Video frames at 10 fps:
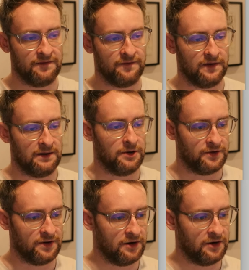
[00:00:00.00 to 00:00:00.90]
about
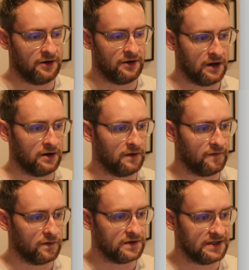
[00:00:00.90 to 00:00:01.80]
another one, our
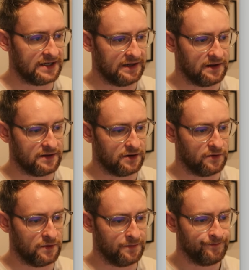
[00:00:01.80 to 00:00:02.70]
forces, and the third
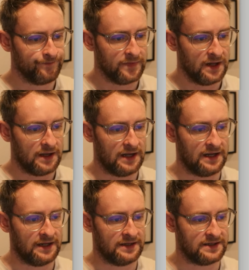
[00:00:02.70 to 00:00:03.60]
one
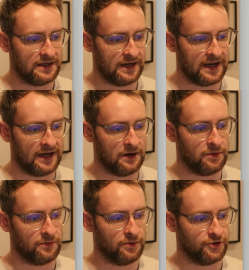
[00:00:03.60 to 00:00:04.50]
is again
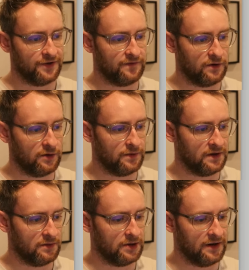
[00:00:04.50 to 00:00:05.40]
about pushing forward with an
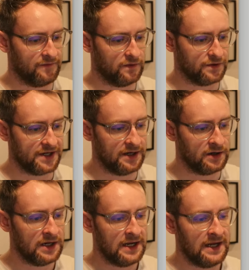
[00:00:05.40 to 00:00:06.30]
applied force here.
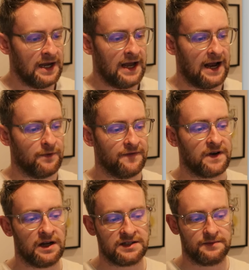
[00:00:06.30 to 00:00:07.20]
And we've
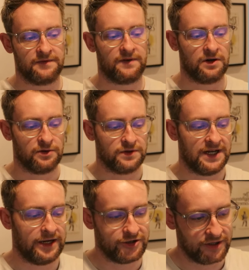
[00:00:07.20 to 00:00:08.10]
got some of our
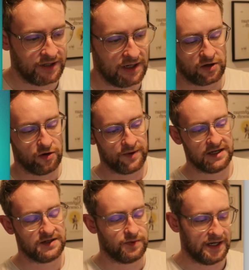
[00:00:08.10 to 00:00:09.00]
notation coming
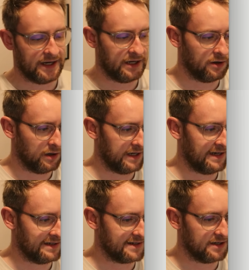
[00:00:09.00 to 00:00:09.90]
into play here
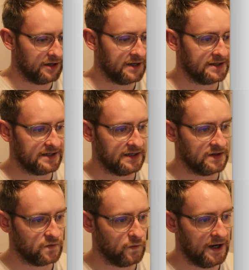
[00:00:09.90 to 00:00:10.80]
in science as
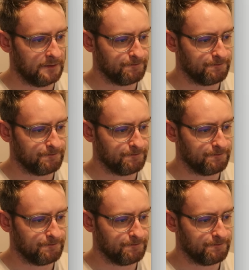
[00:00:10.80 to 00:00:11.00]
well.